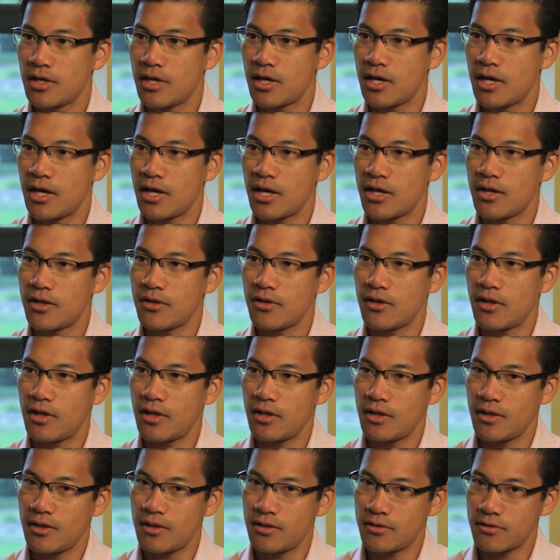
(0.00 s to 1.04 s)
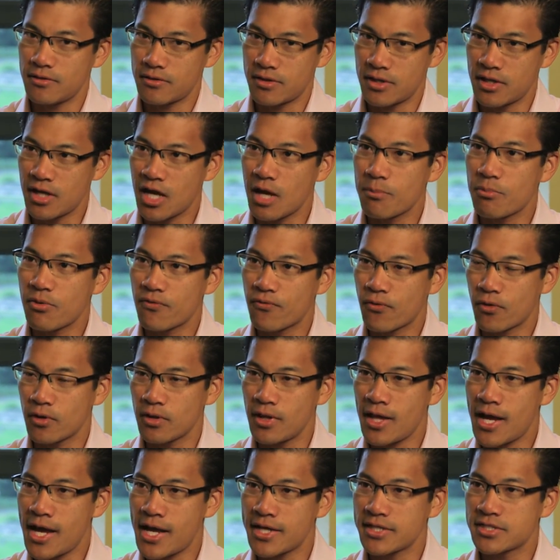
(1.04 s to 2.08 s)
the night before
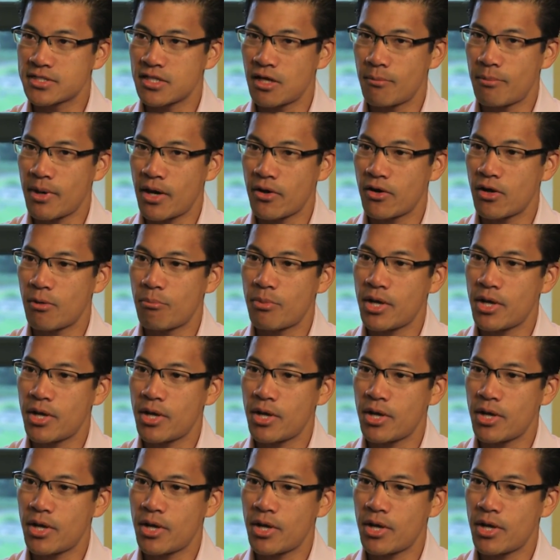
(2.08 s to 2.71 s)
last about a